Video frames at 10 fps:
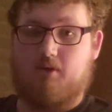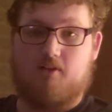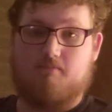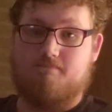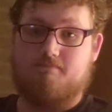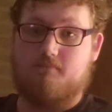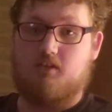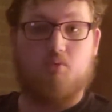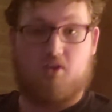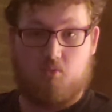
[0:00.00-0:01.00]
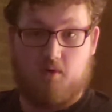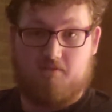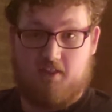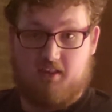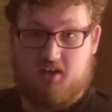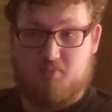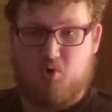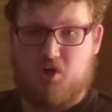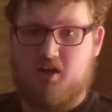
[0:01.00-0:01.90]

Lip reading: well, he wasn't with us anymore.